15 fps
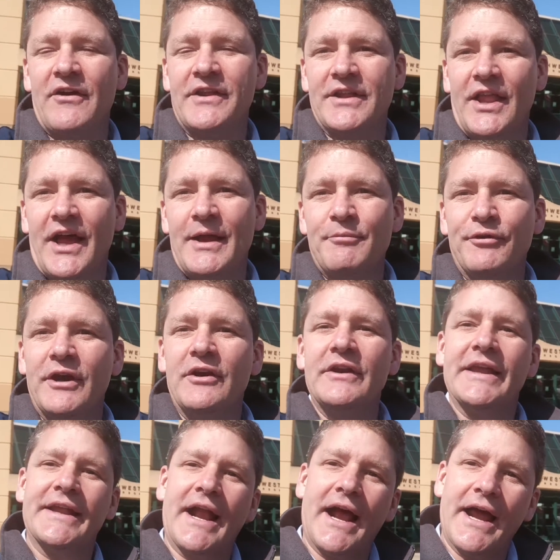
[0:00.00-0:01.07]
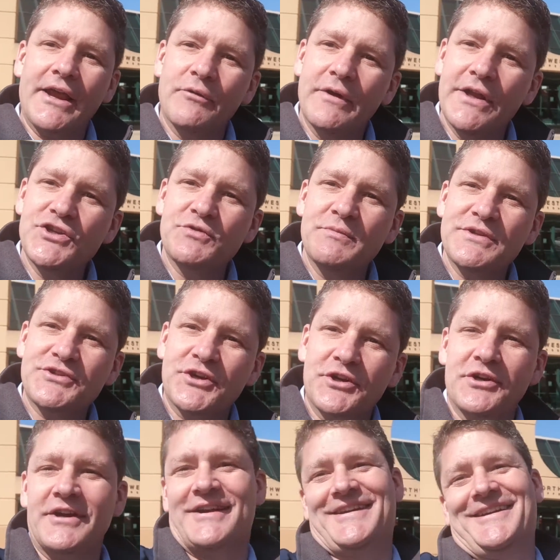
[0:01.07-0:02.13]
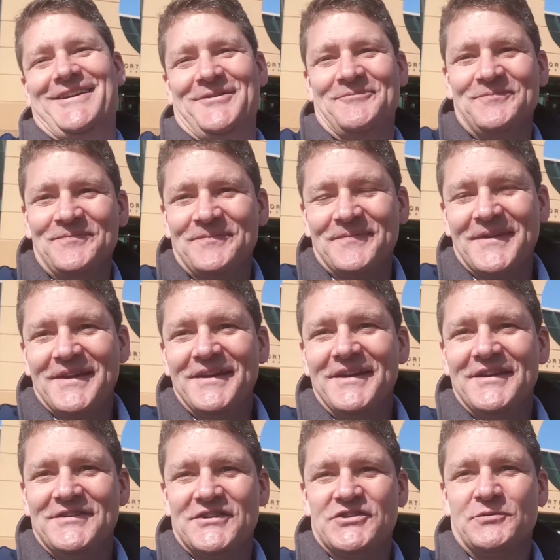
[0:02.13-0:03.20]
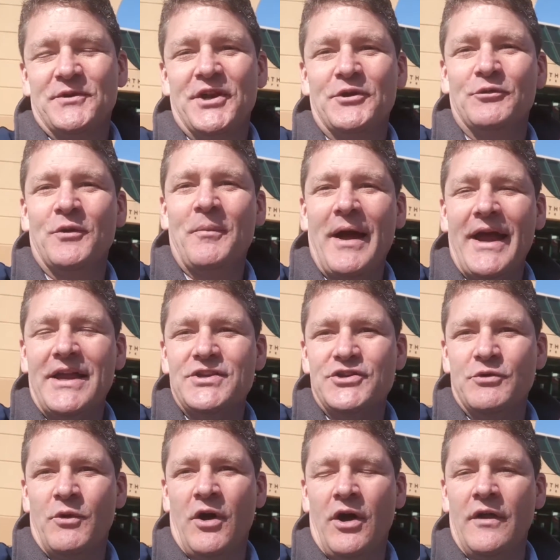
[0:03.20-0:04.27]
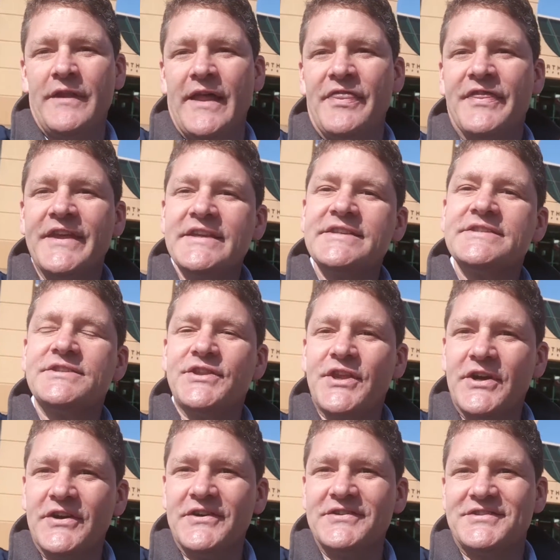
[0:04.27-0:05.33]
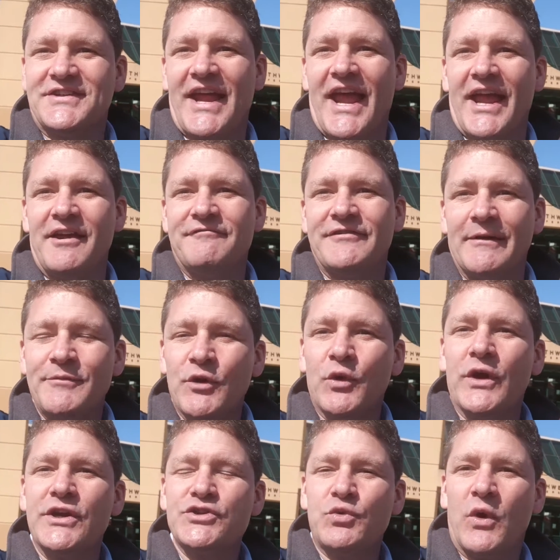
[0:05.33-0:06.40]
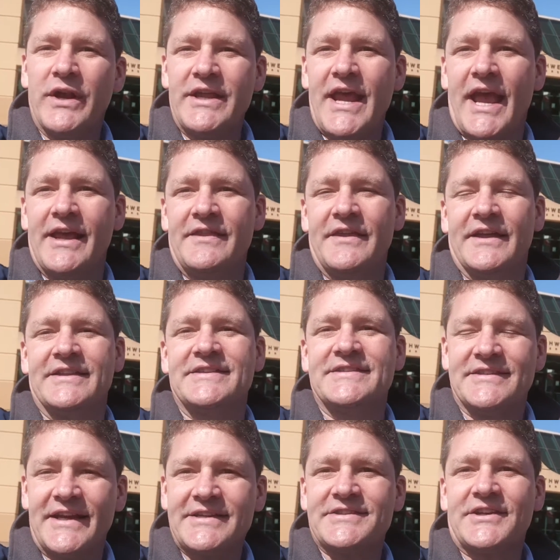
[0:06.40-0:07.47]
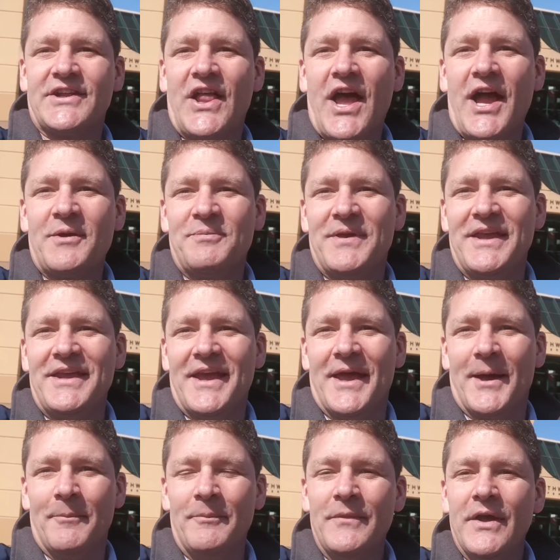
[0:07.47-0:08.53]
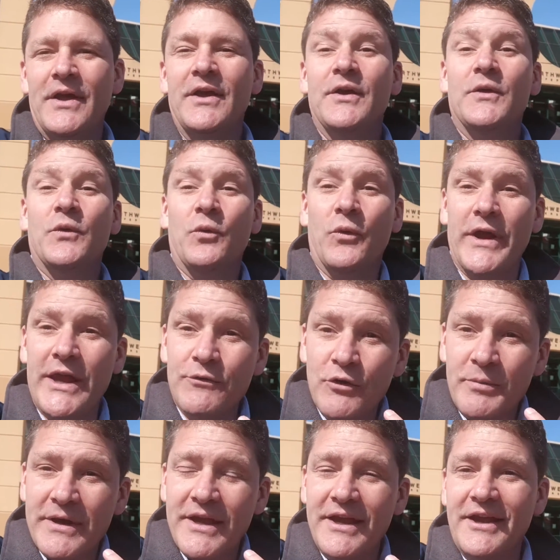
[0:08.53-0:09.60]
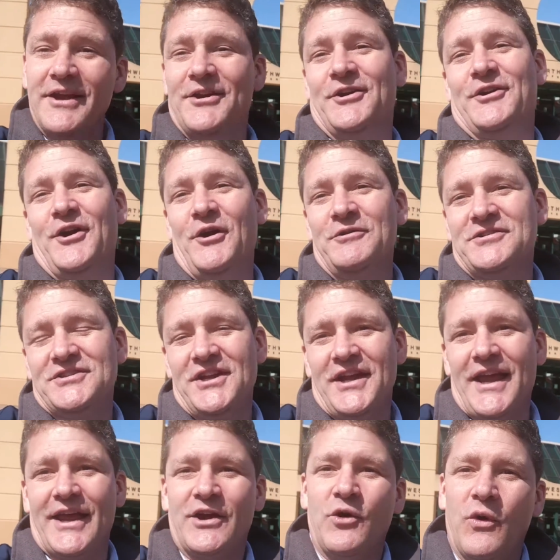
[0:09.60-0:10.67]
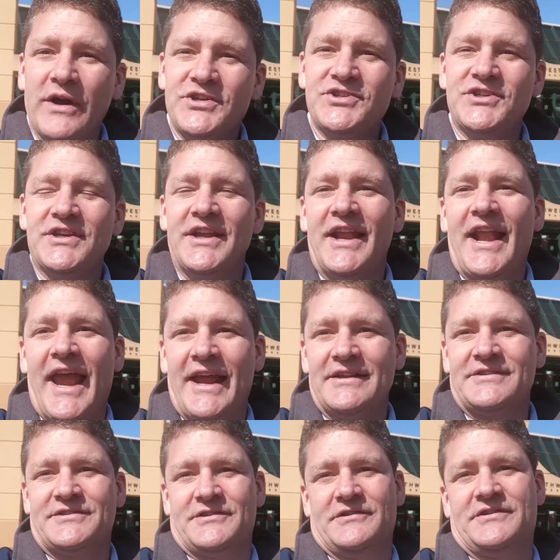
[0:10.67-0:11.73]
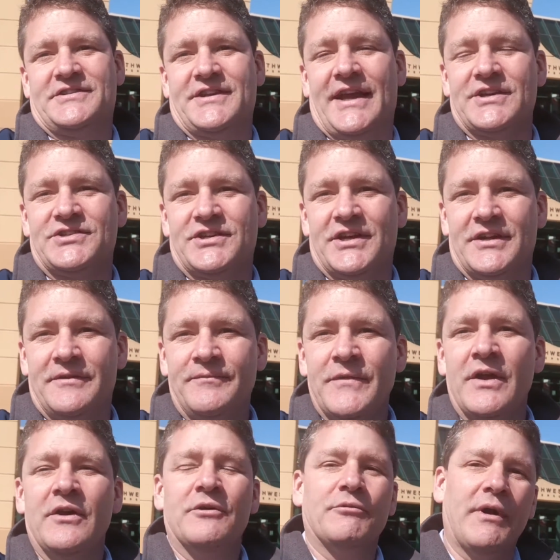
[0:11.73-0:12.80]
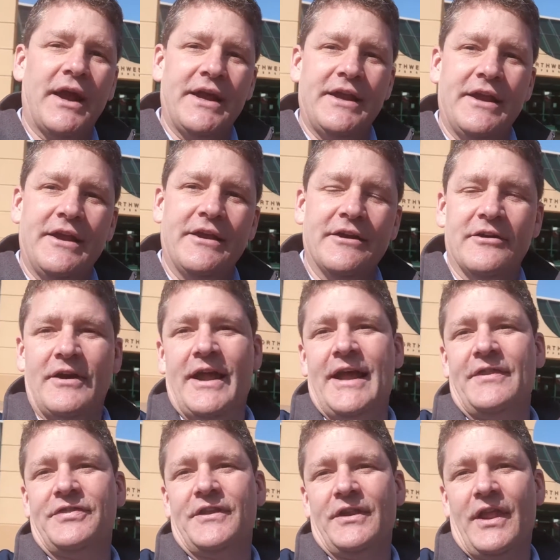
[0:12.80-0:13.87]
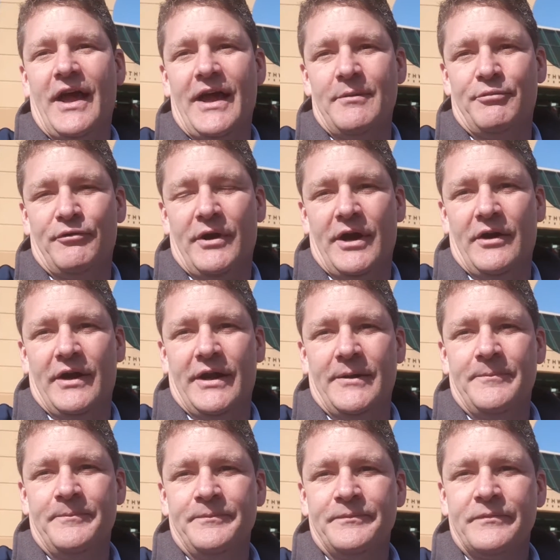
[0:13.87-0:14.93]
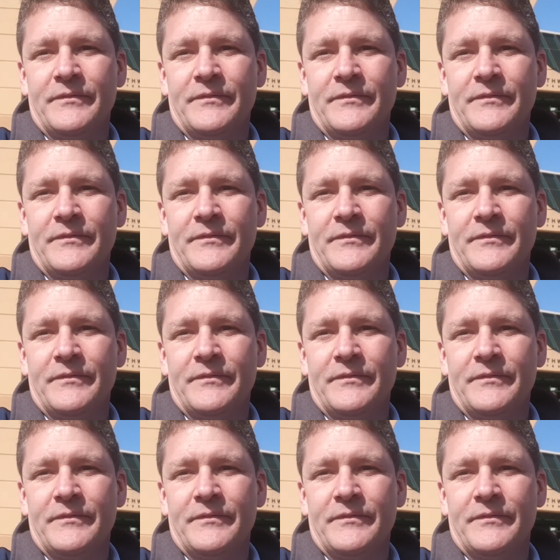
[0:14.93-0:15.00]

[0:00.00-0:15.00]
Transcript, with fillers: County Library in High Ridge, Missouri. Just wanted to remind you all that this Thursday, February 28th at 6 o'clock p.m., we will be here hosting a question and answer session right here at the library.